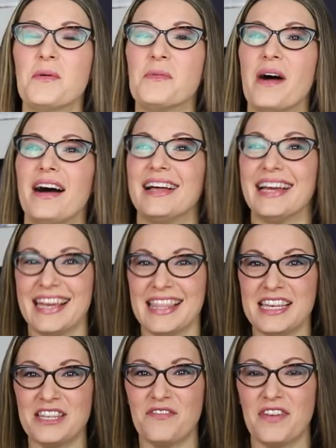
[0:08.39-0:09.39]
Well, in
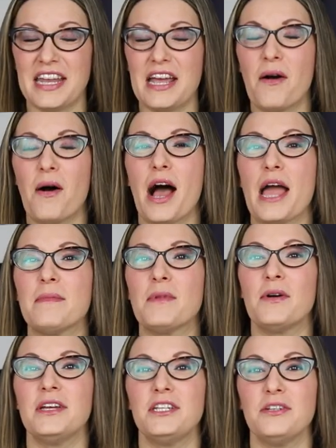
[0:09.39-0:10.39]
this video, I'm
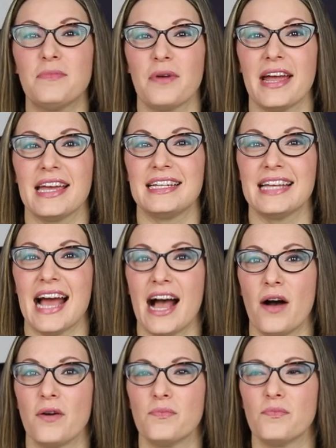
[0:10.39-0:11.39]
going to break
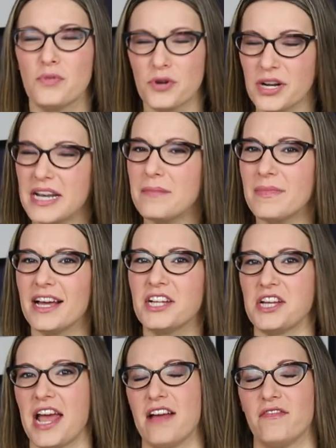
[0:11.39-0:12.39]
down pretty
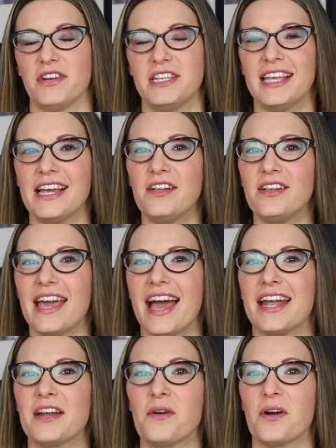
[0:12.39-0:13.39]
much every single
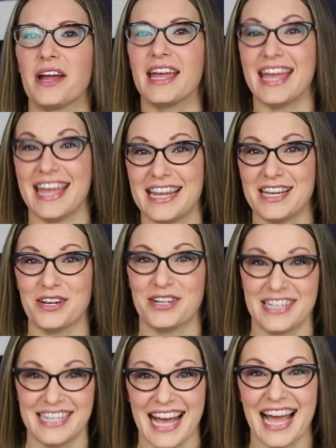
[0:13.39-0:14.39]
category in your
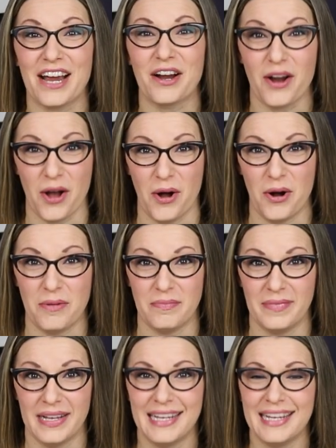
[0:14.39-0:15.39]
entire home.